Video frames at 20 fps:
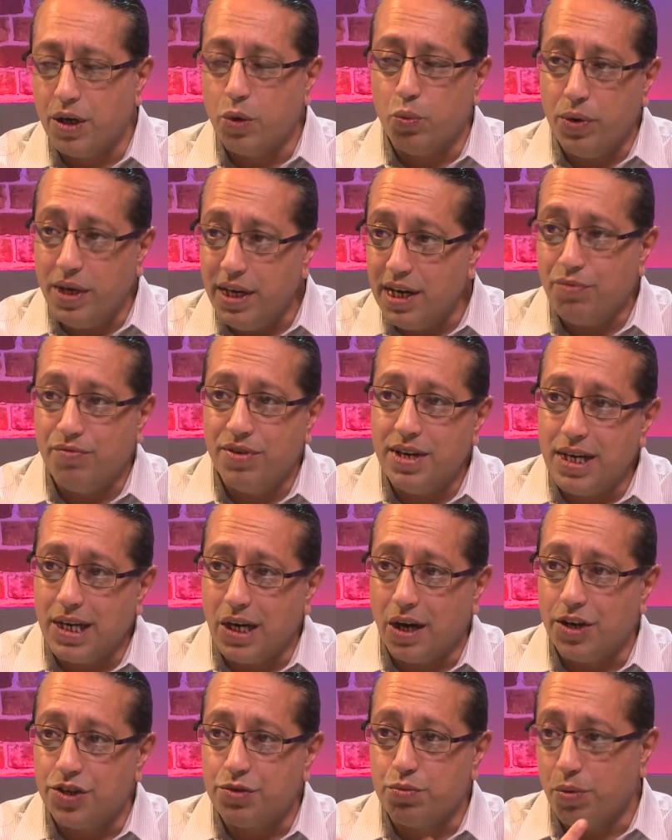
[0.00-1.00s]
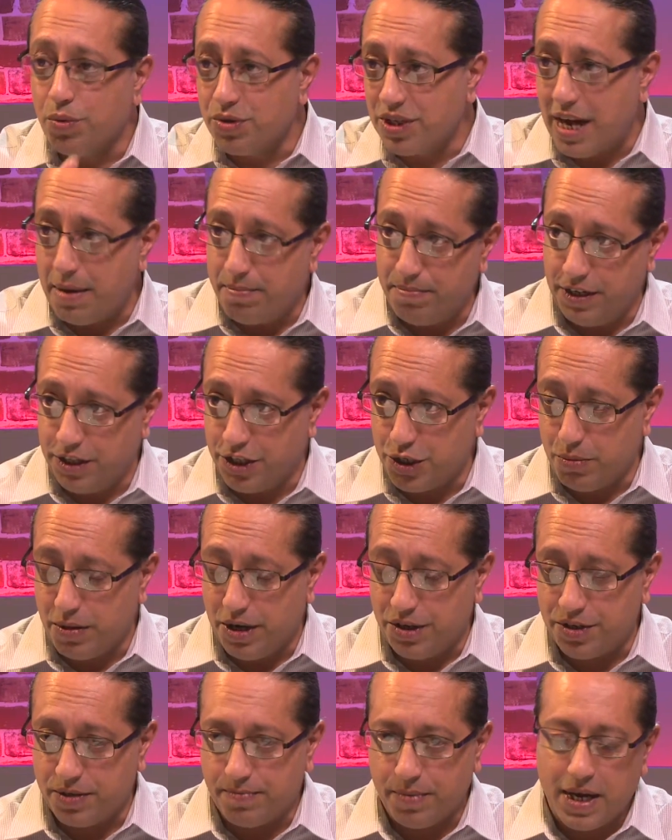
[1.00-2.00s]
Only we realised what was happening
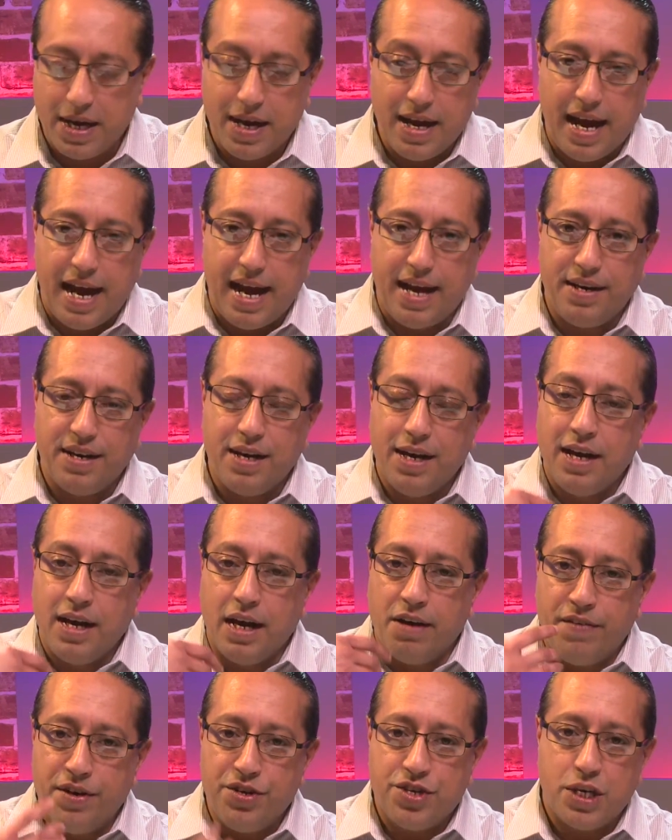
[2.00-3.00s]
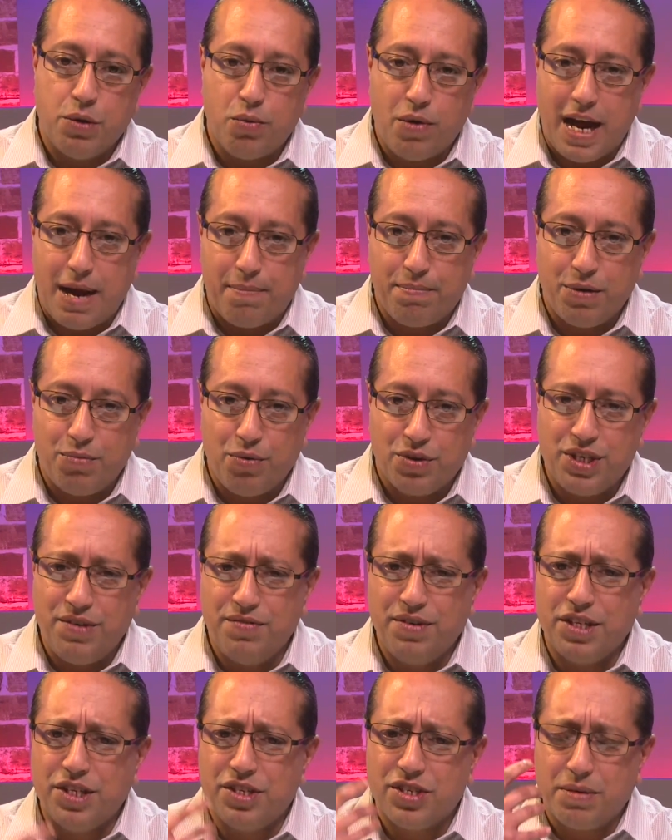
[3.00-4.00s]
to us. And eventually what happened was
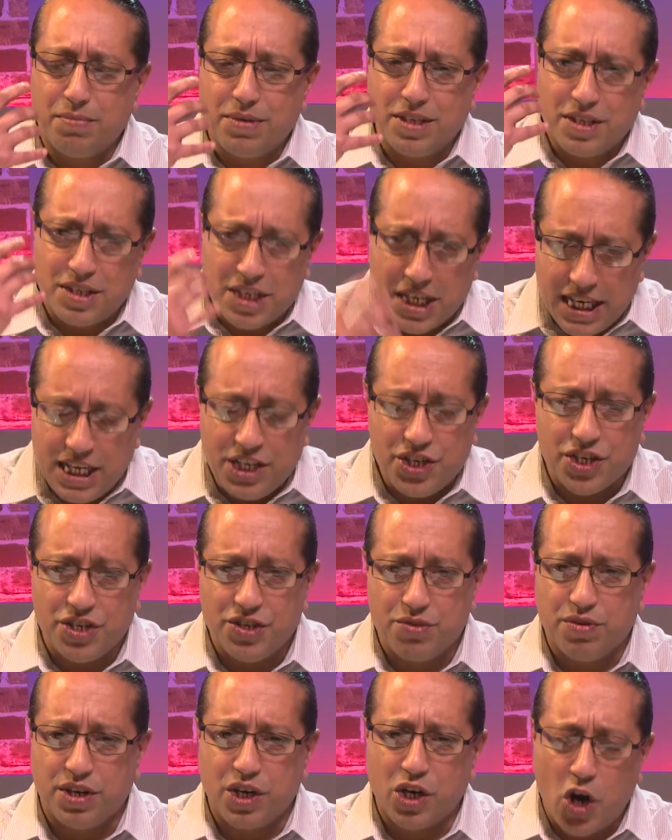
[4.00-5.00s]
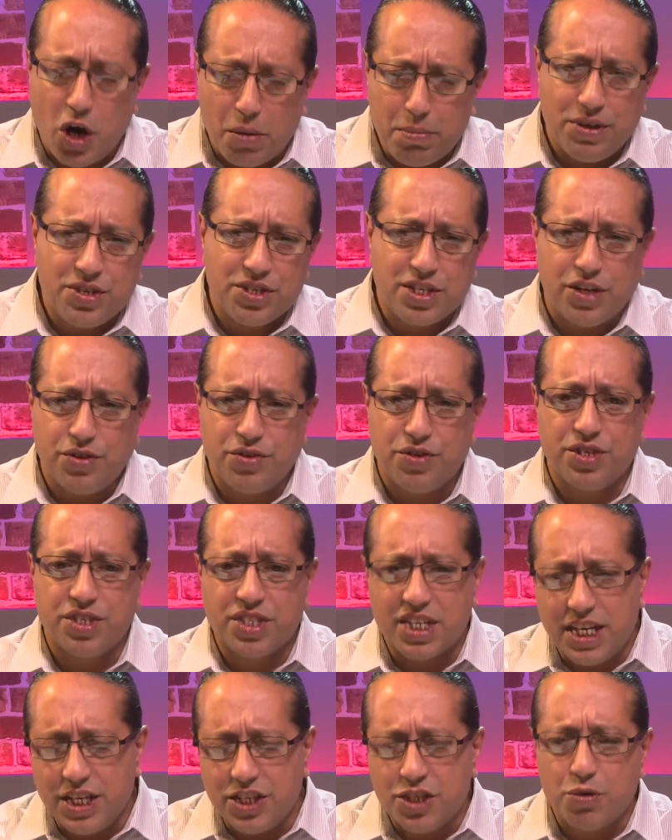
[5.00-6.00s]
even some of the teachers with the comments they should
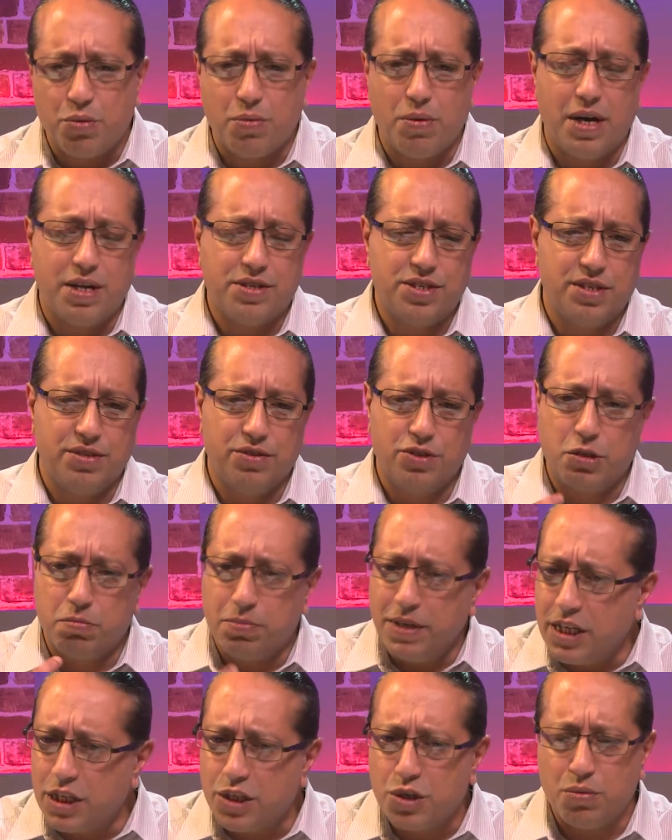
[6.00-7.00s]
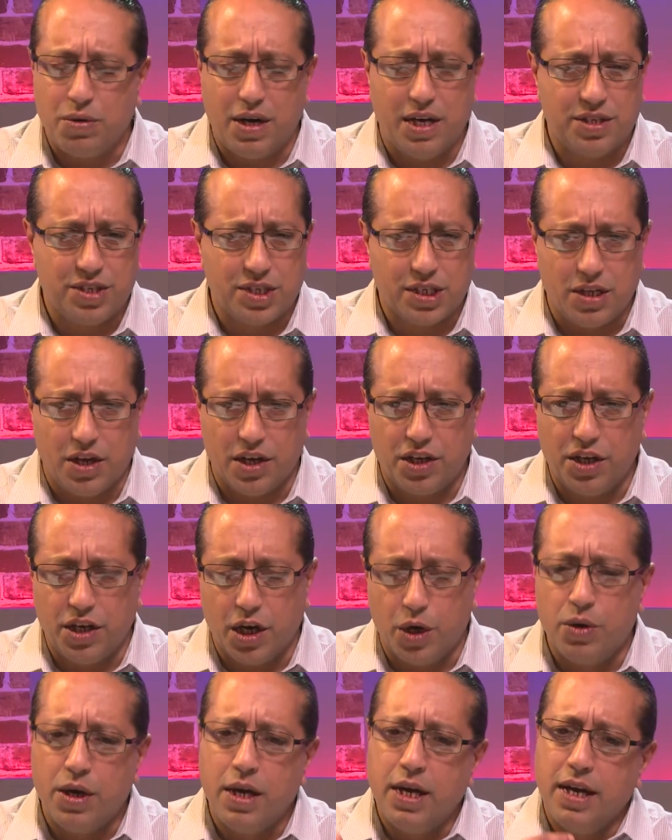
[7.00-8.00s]
say to us and speak to us, like, you
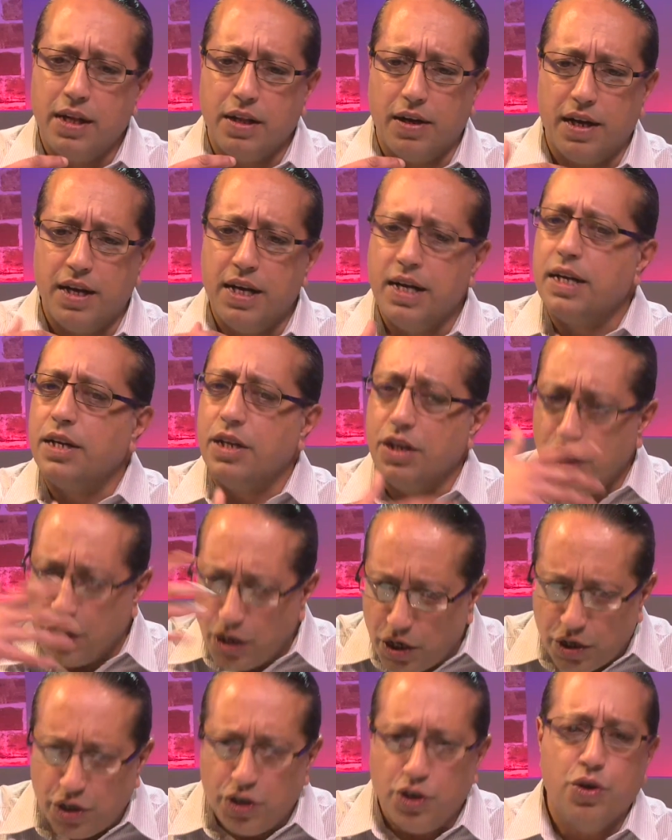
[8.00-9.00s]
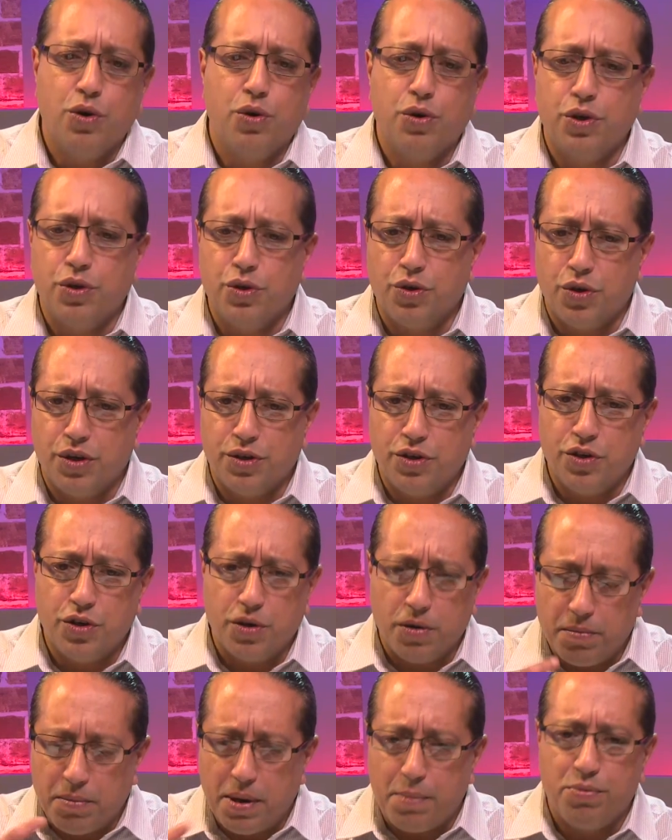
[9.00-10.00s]
know, like, you're not
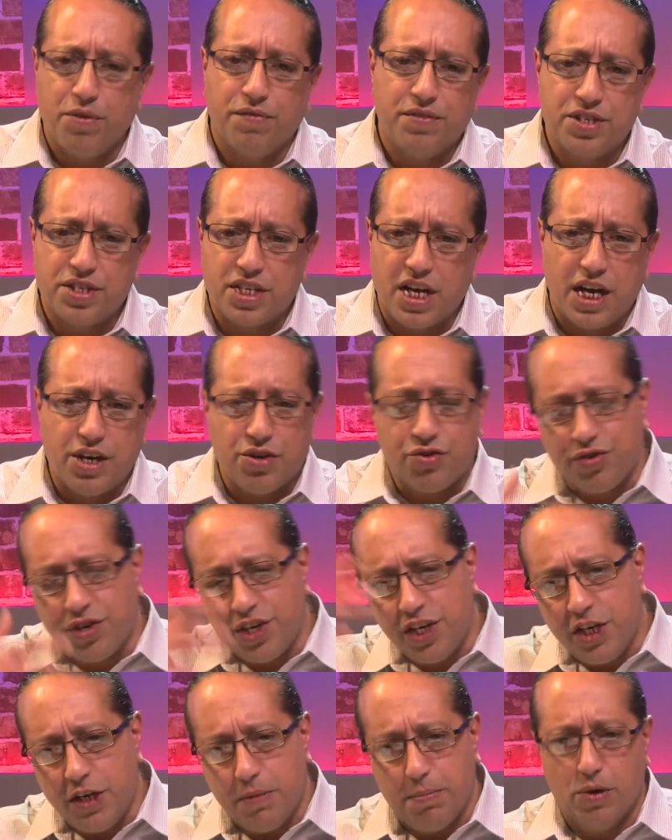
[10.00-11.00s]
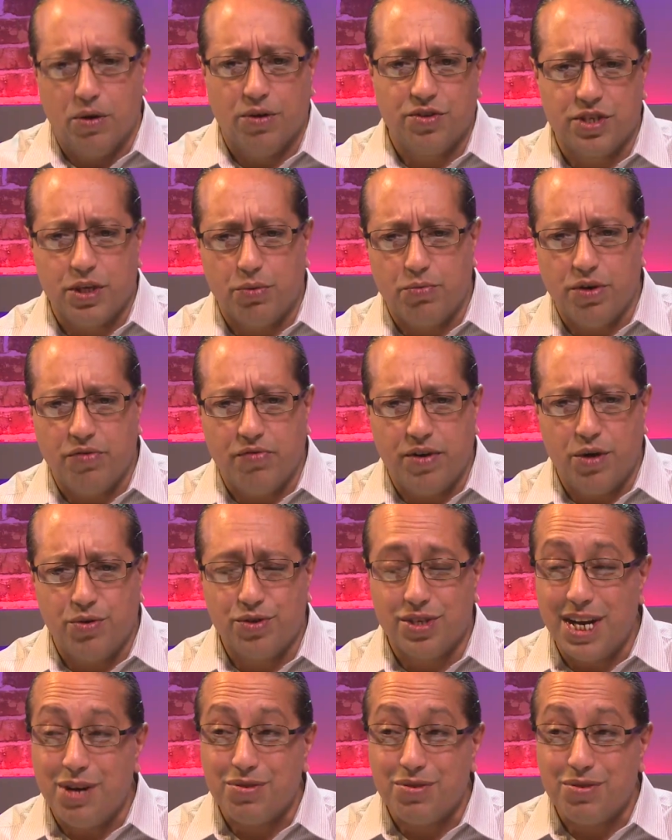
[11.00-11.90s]
a member of this country, you belong somewhere else.